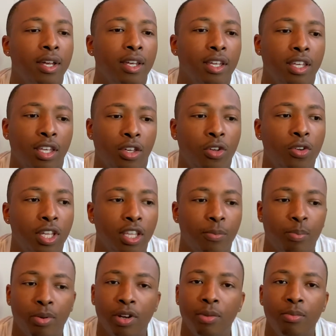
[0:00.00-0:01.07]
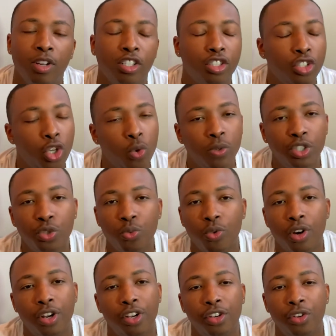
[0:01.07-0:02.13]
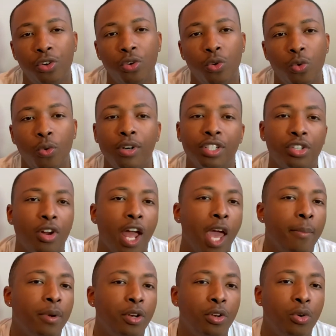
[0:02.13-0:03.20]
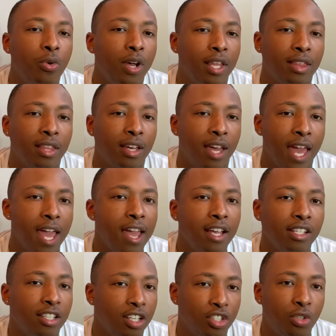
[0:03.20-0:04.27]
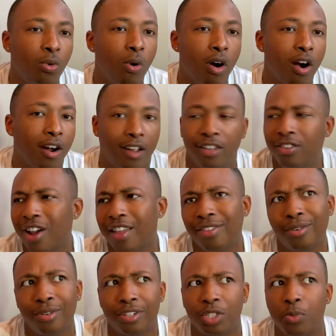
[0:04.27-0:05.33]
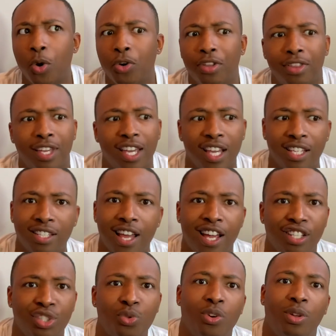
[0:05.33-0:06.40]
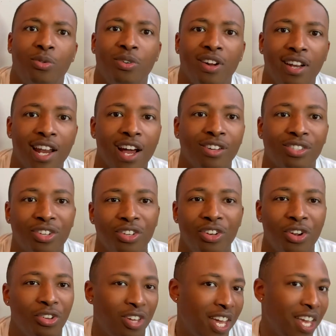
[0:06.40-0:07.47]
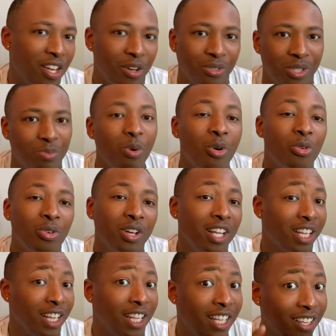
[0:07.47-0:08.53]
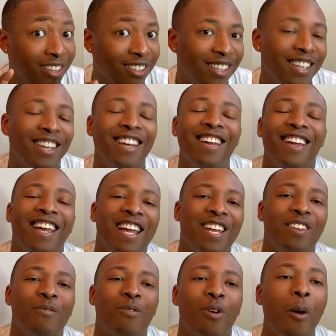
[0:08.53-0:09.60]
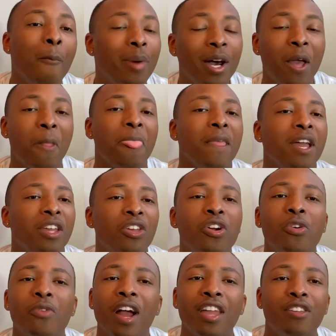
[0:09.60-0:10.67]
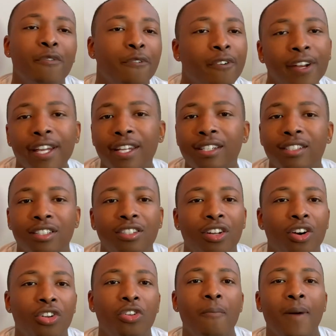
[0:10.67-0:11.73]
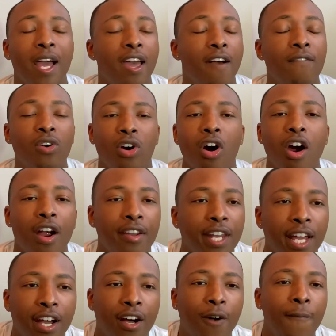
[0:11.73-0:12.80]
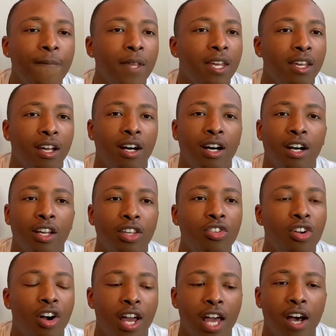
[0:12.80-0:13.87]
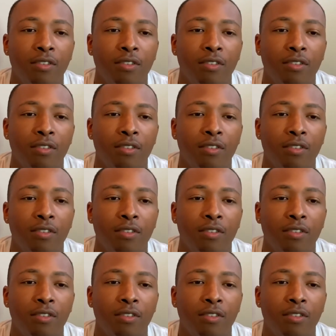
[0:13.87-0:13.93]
You get to pretty much do what you want to do, what you're able to do at the age that you are. I know the smoking thing is like 21 now, so you can't go smoke legally anymore. But you're around your friends. You might have a car now. You don't have